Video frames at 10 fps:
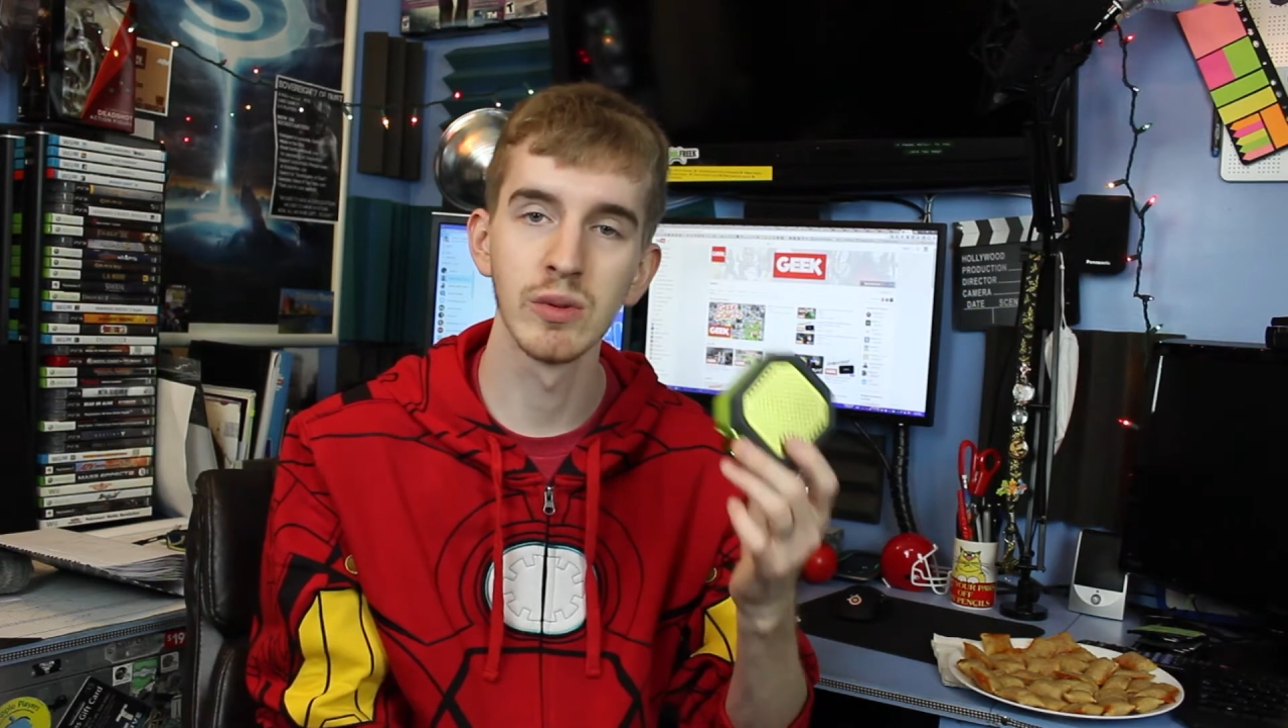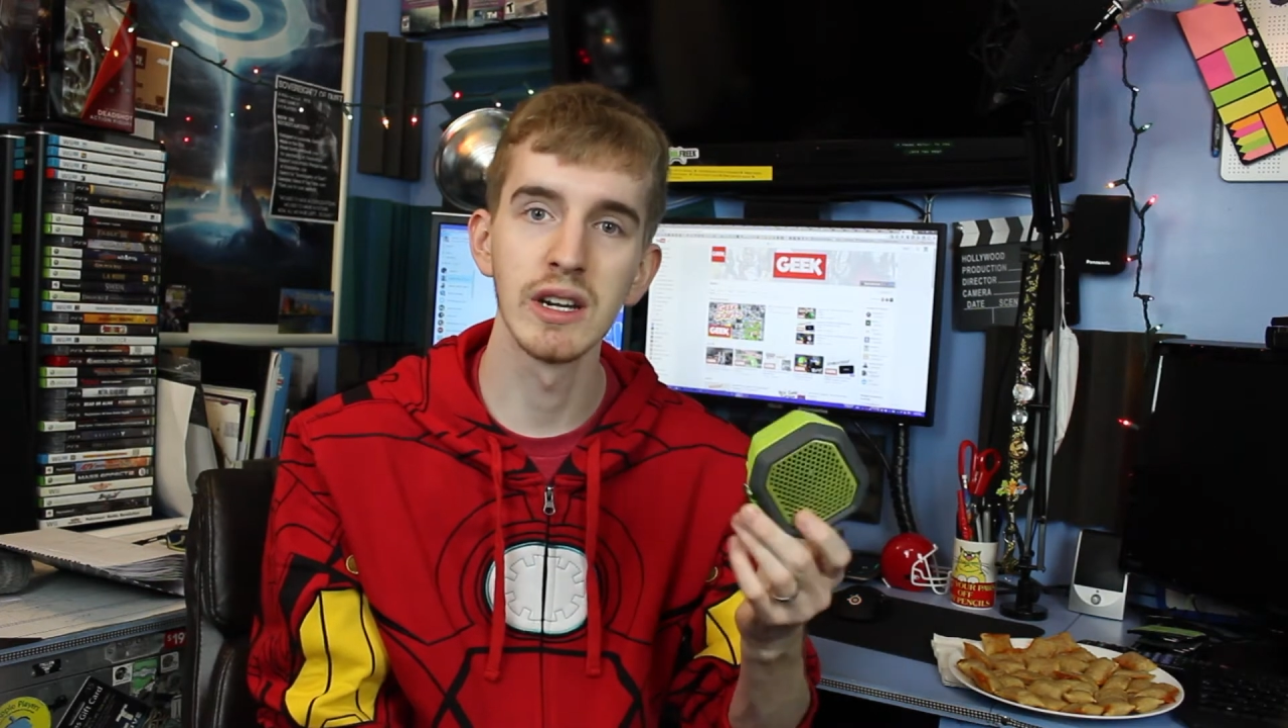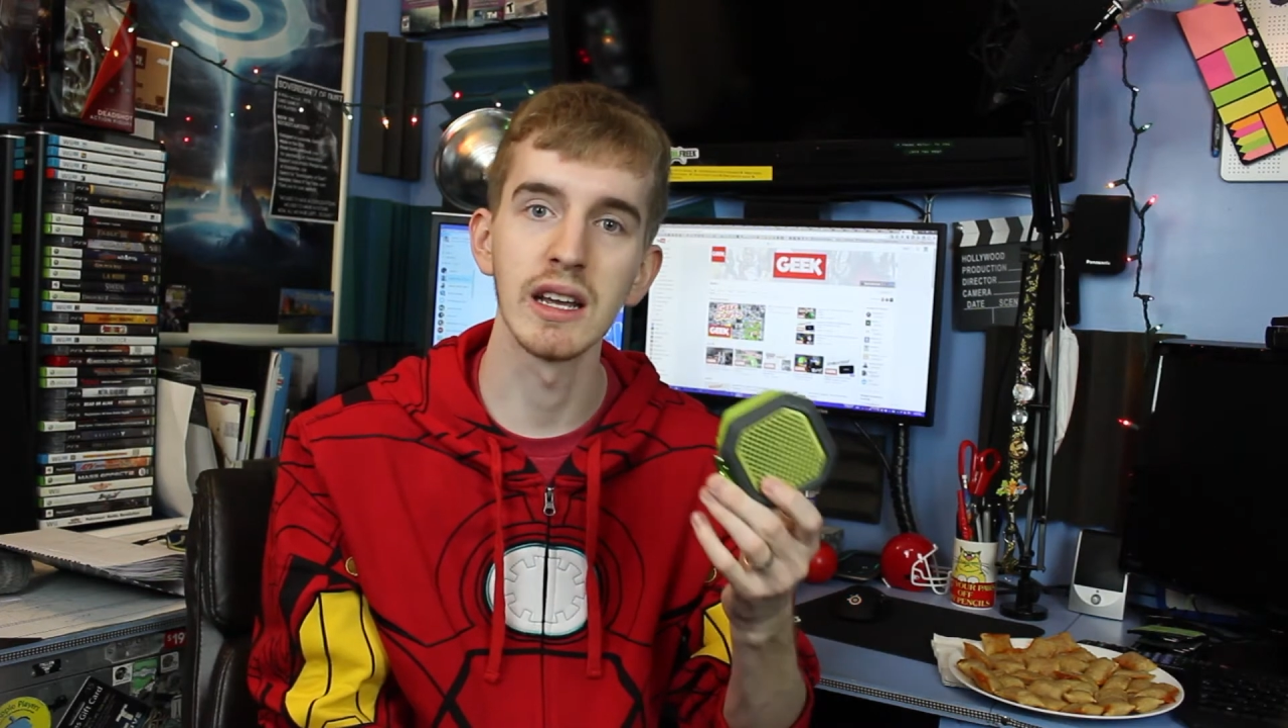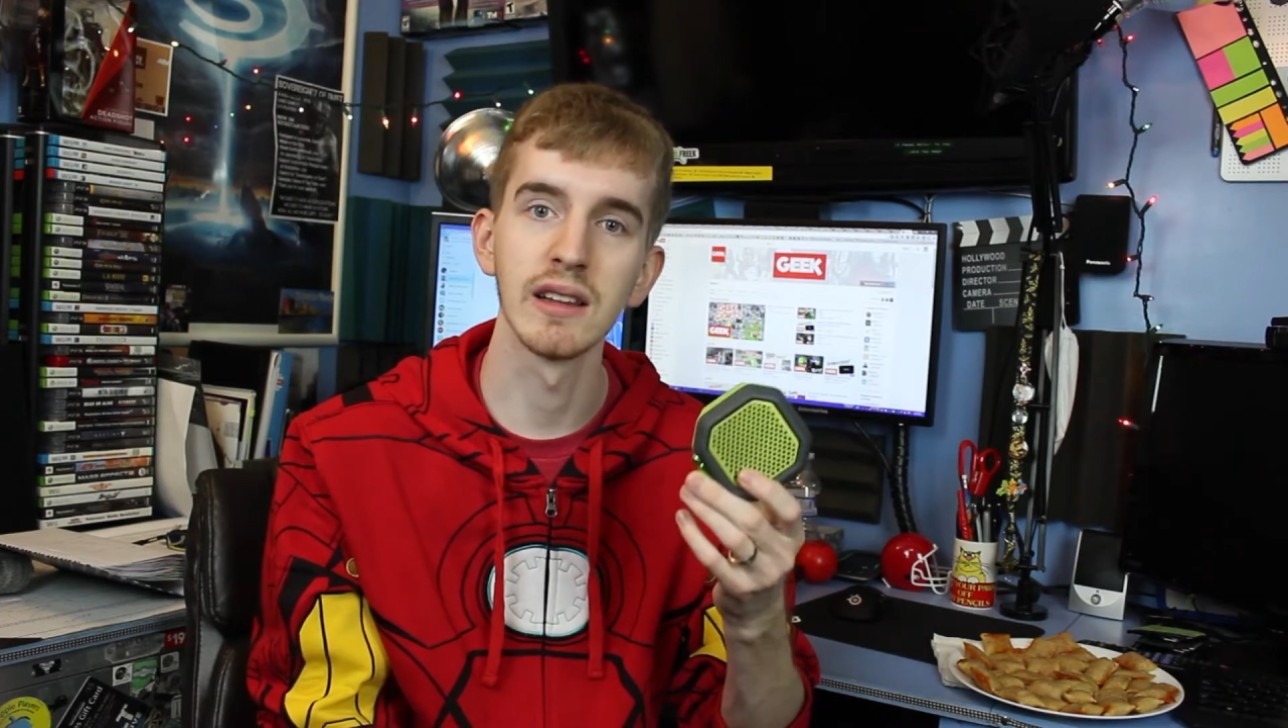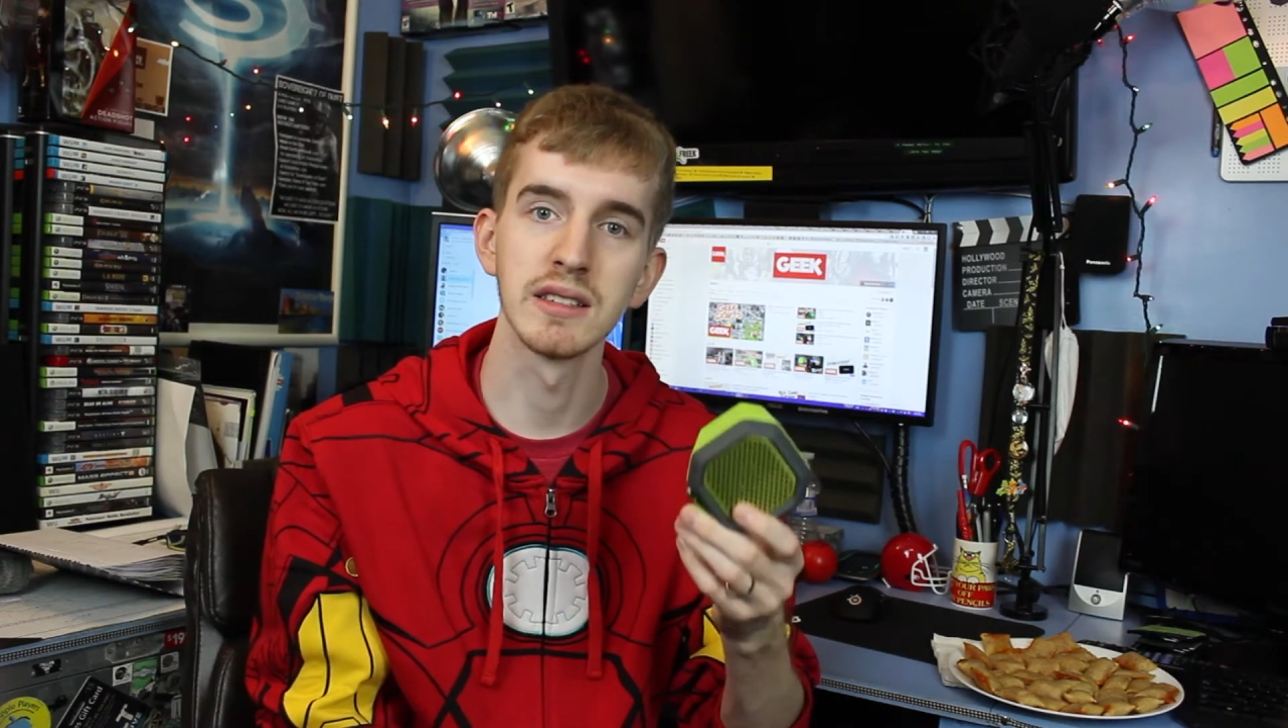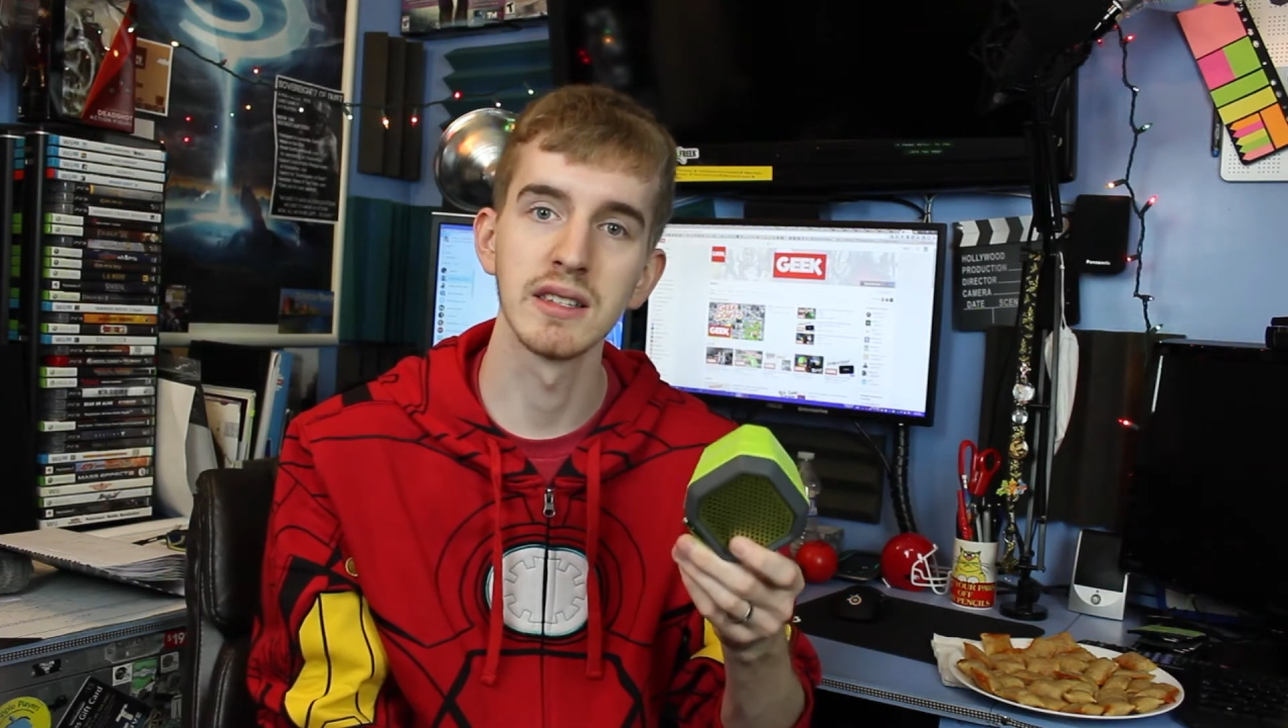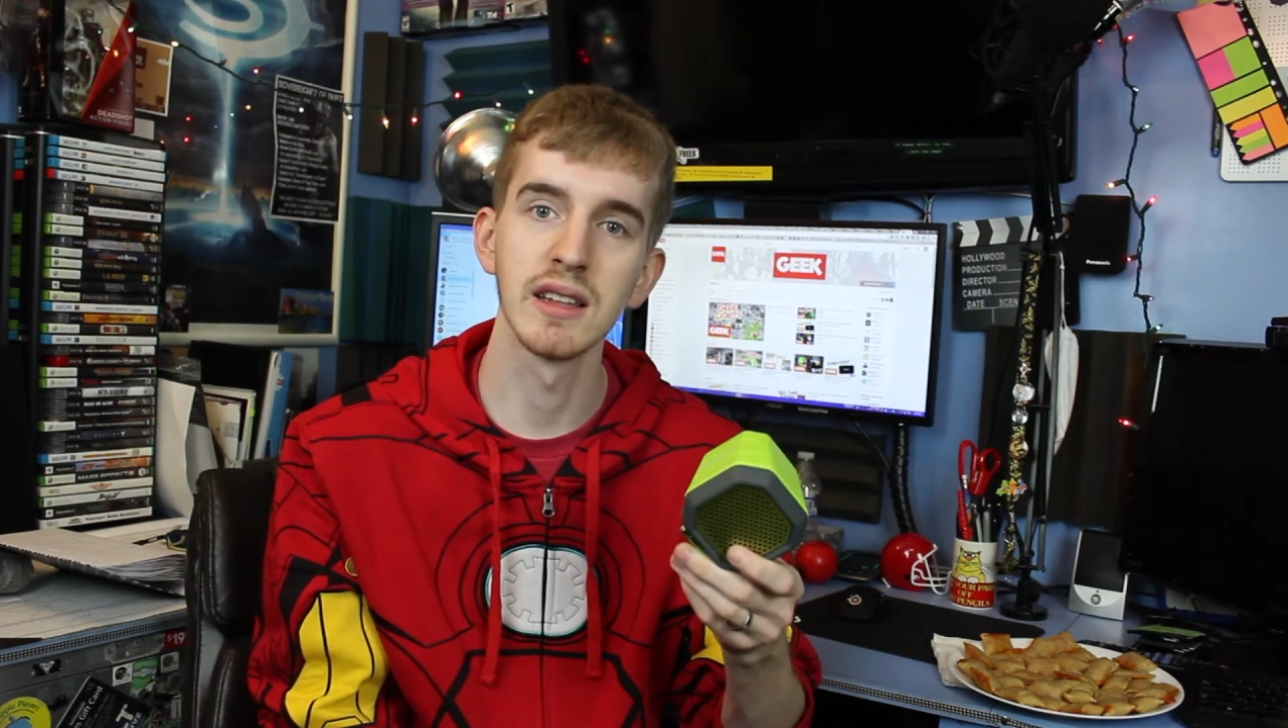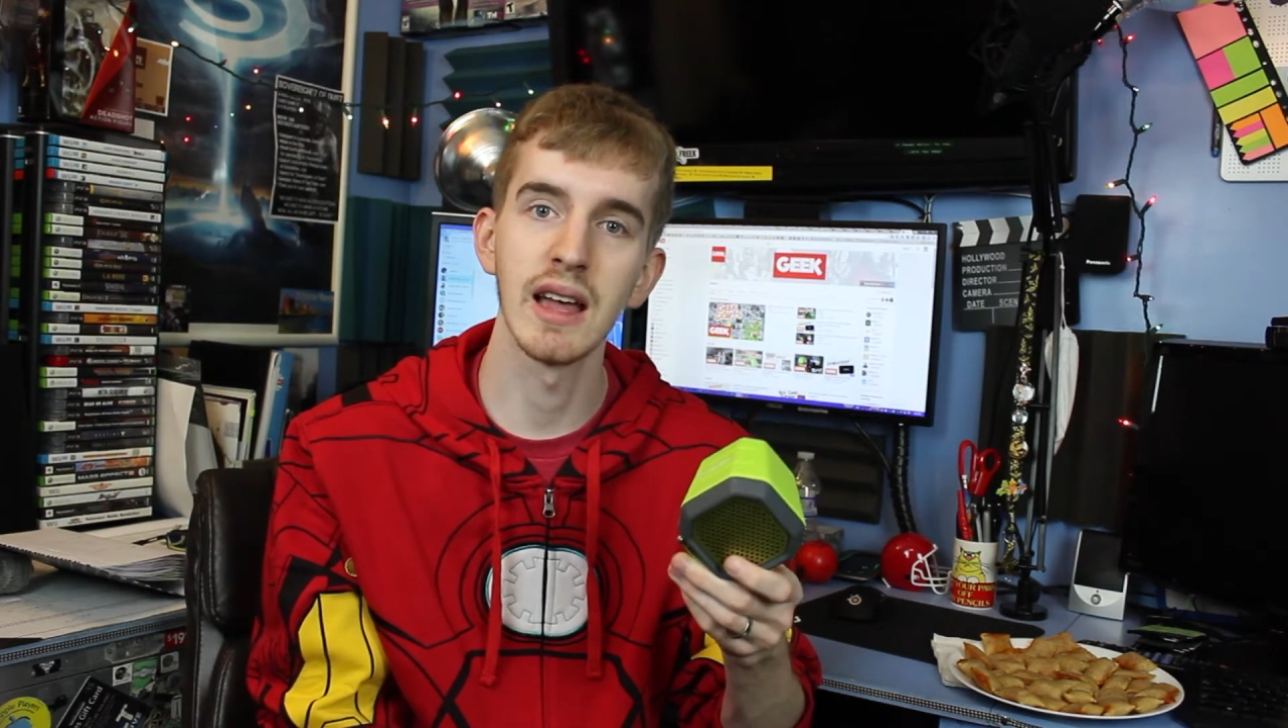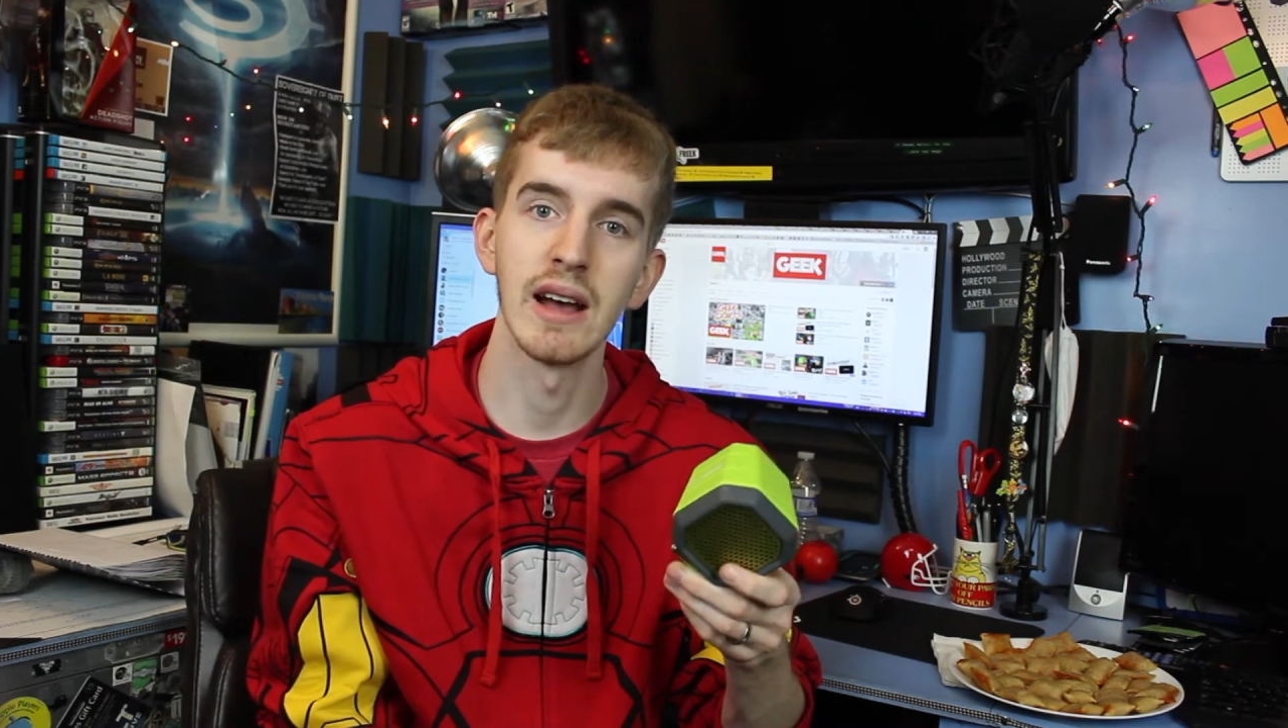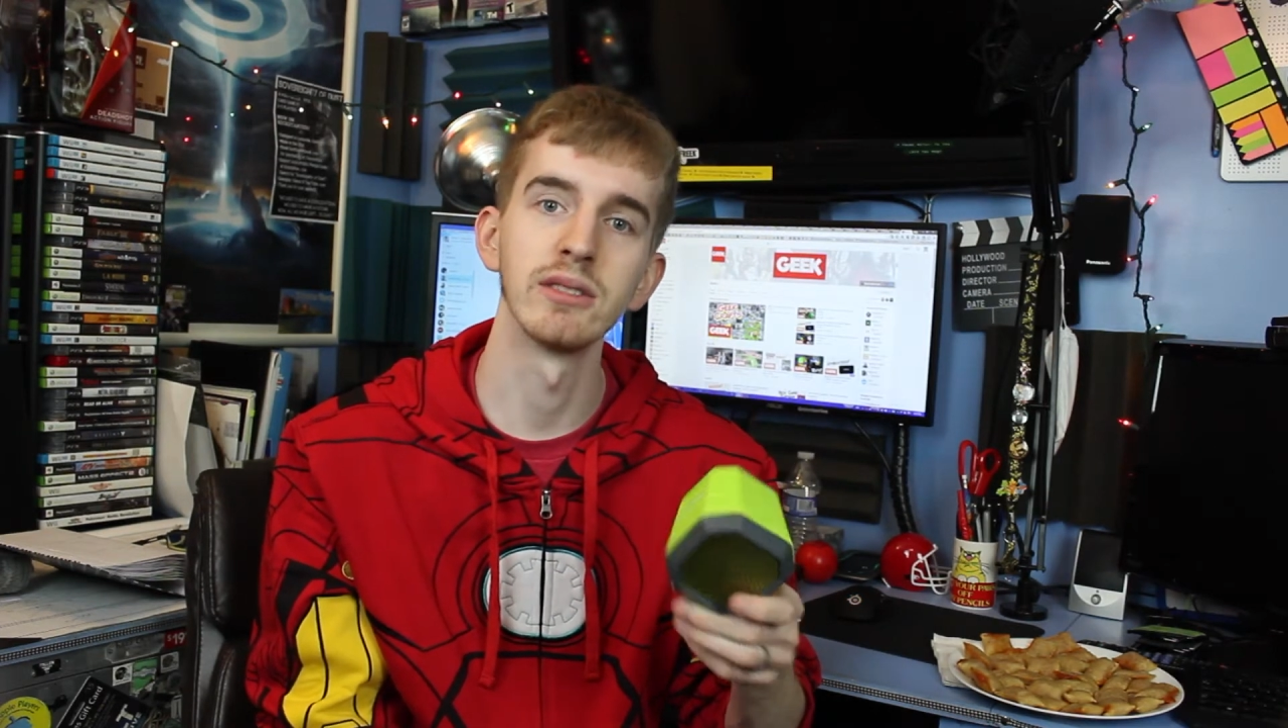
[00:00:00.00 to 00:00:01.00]
ridiculously
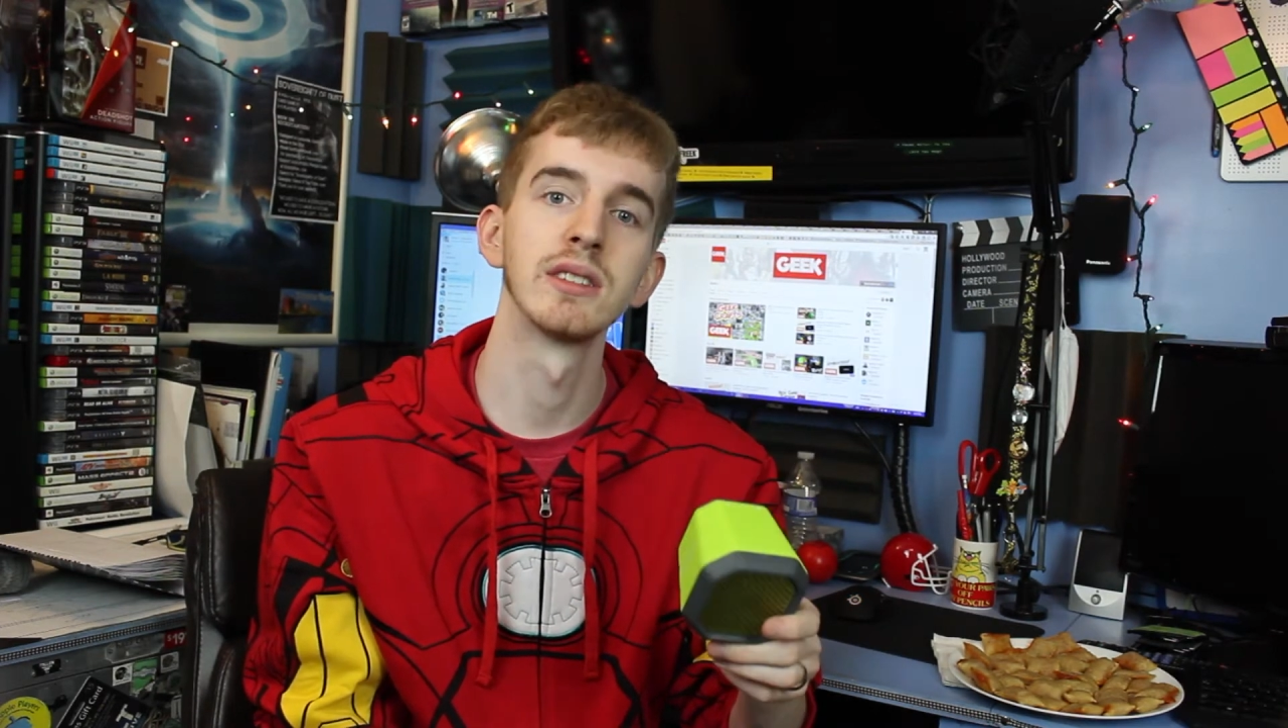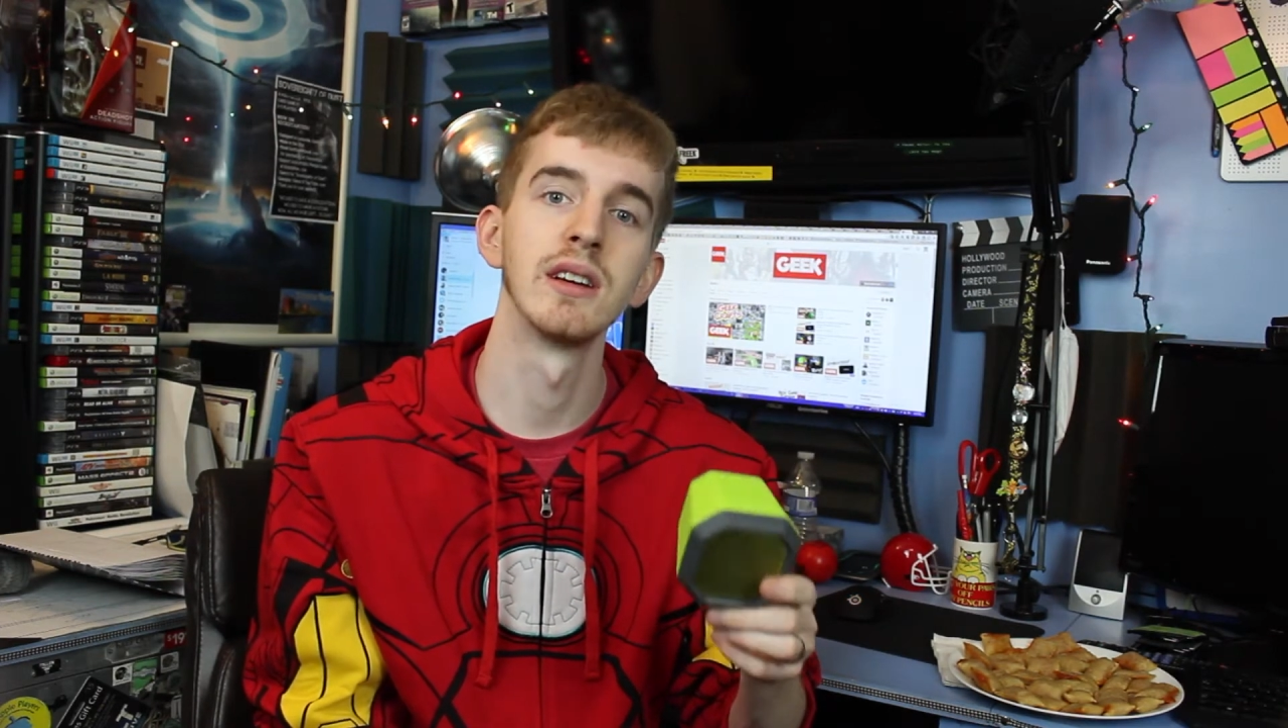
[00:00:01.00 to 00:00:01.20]
loud.